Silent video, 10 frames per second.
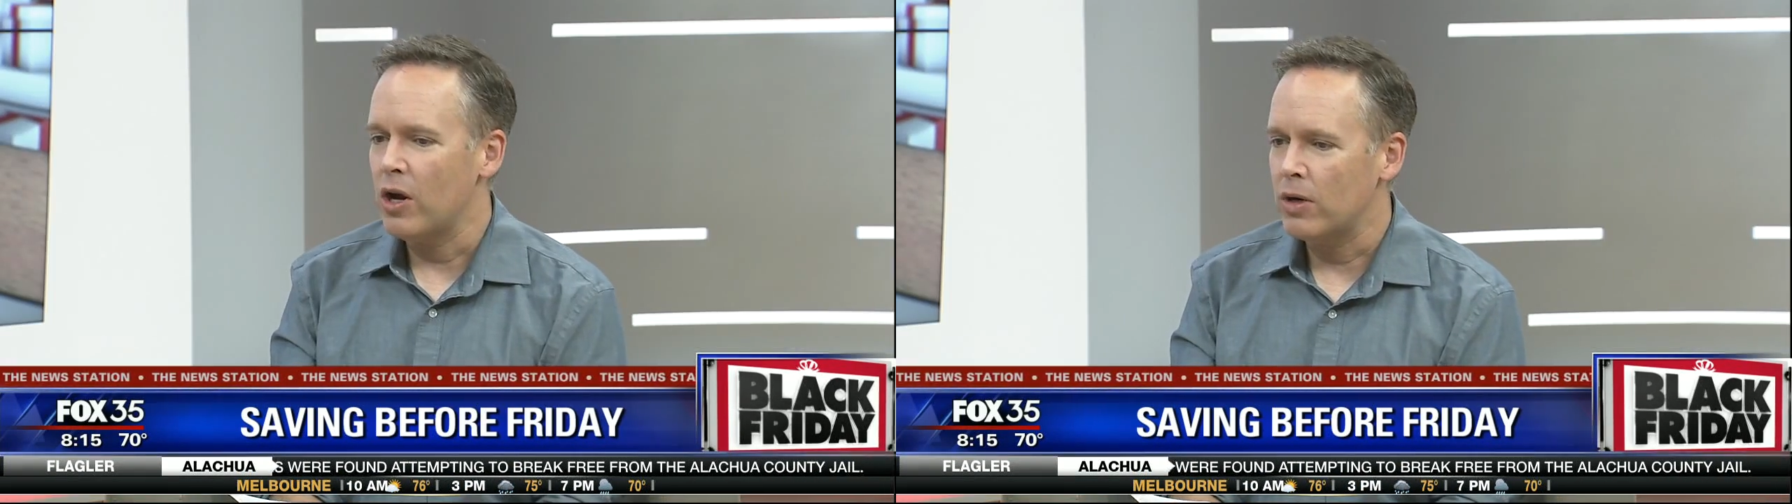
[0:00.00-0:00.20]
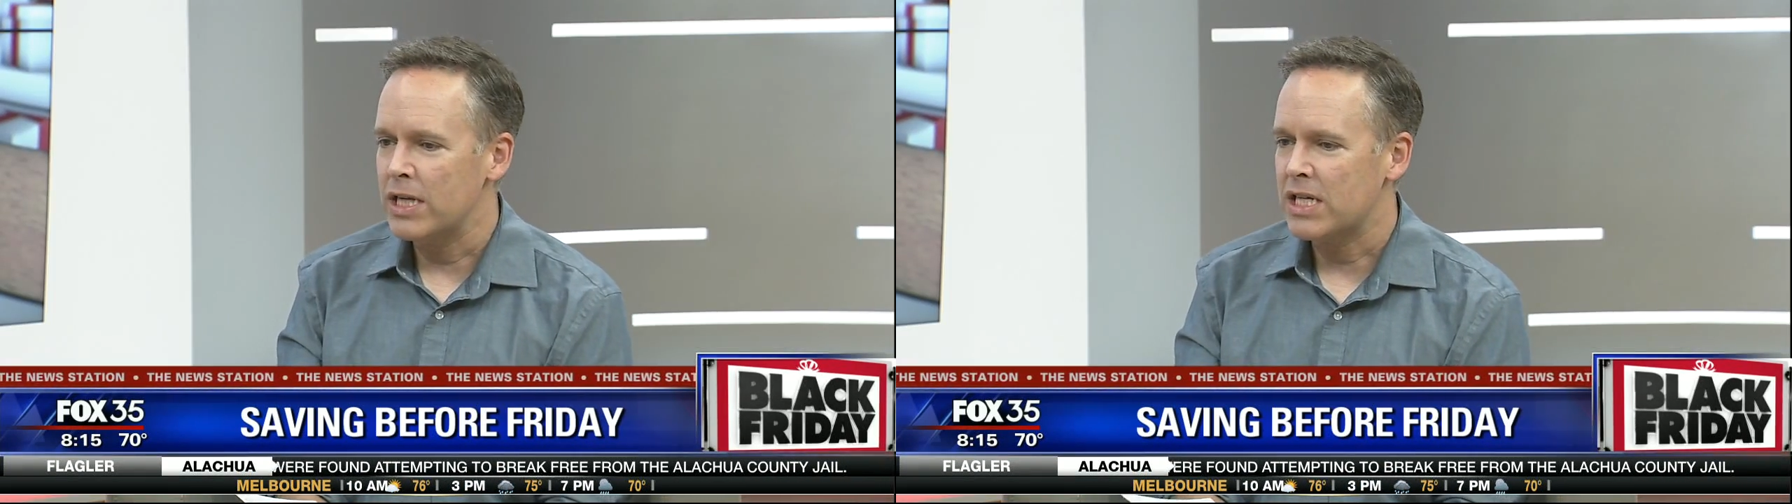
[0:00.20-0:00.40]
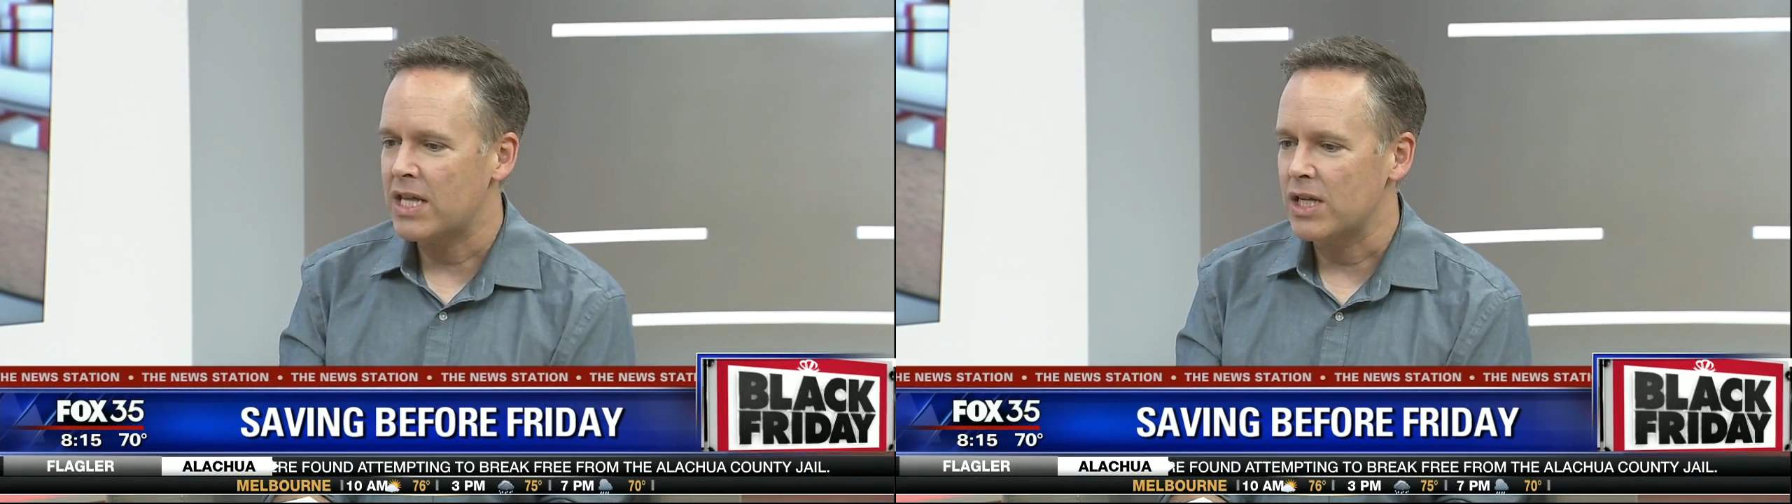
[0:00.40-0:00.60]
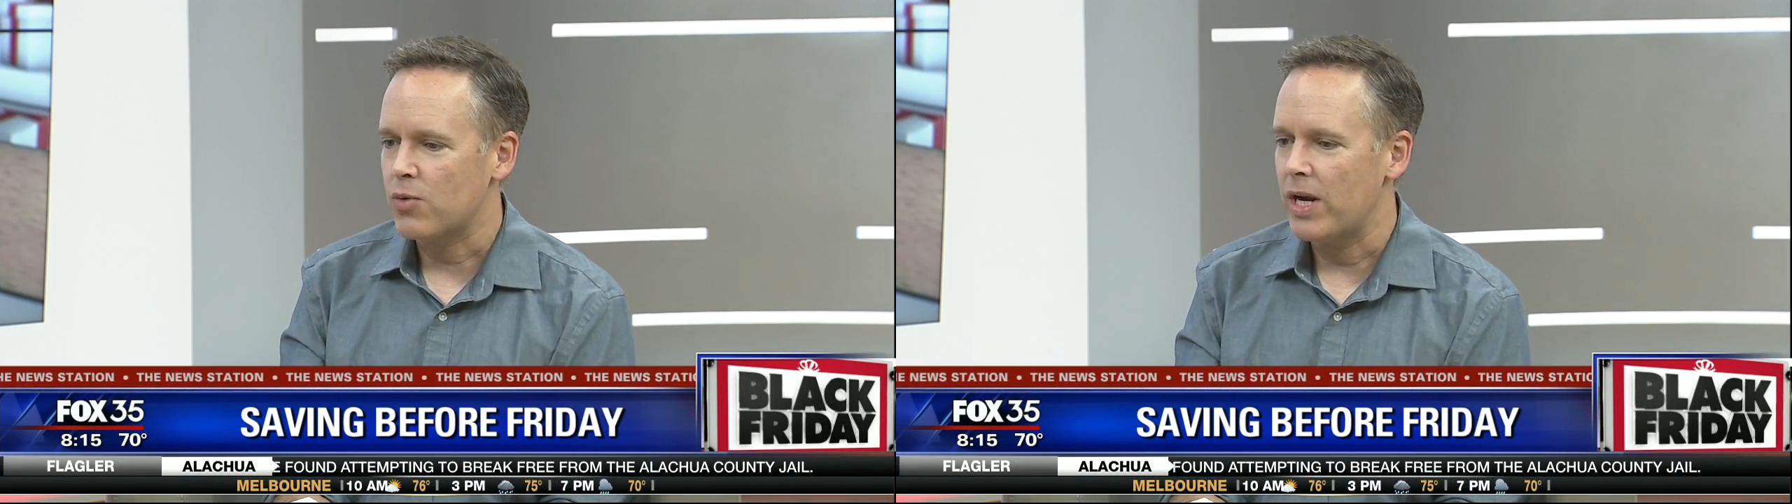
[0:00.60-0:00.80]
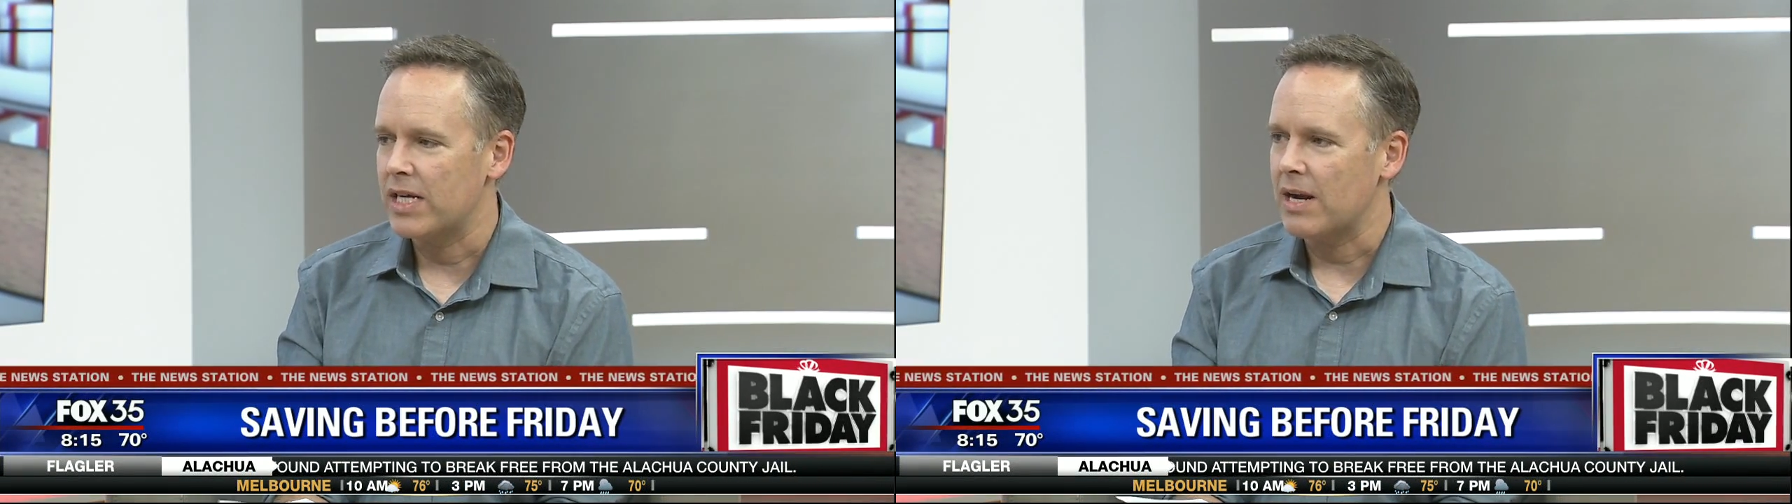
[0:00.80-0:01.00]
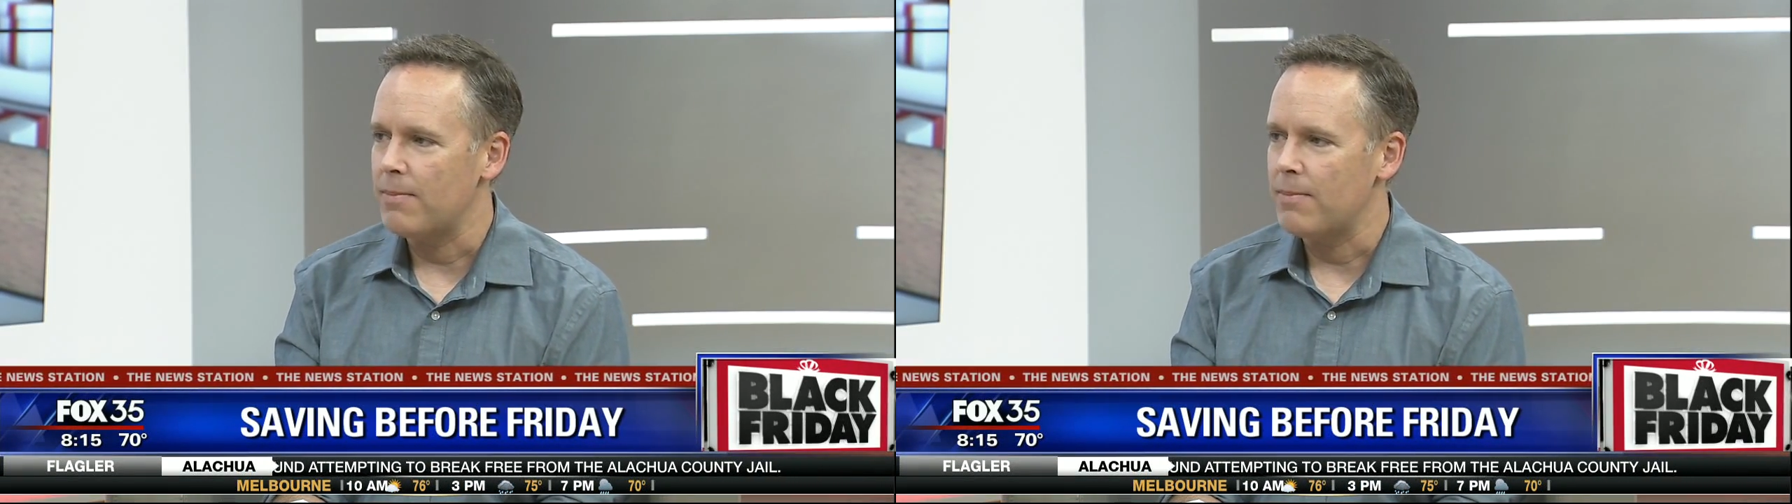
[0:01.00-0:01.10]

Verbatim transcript: noticed this week is